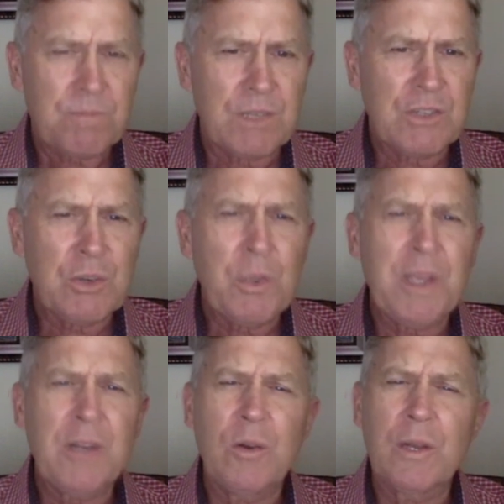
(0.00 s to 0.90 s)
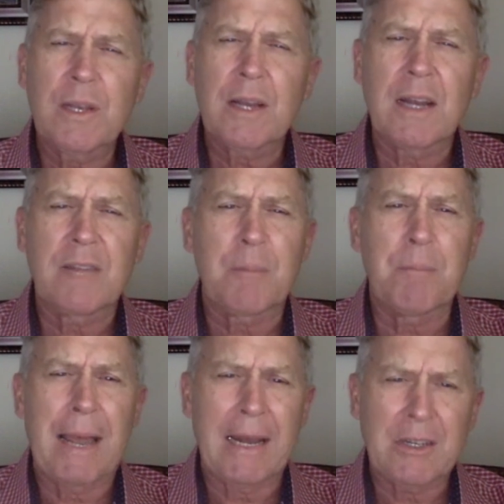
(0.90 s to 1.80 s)
so we can only kind of
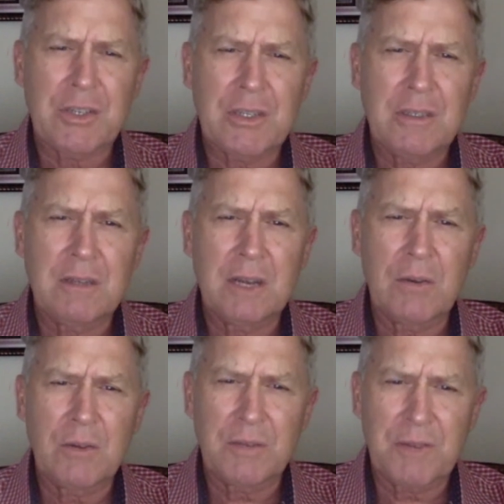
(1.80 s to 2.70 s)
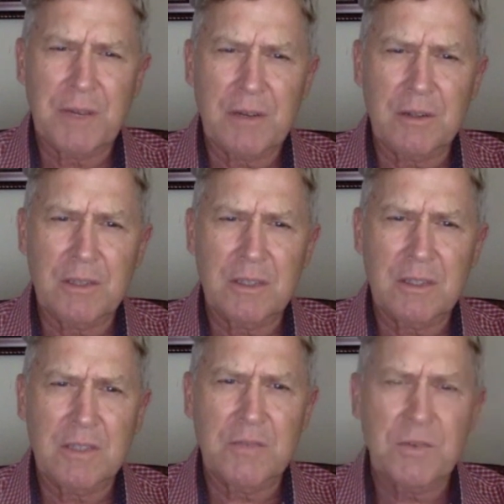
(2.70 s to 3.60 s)
imagine how difficult this
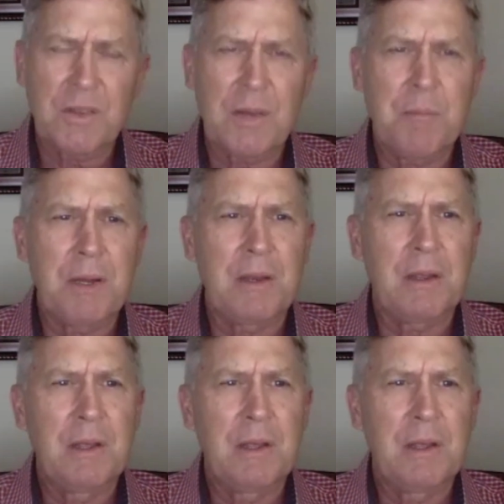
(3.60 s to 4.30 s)
is for them but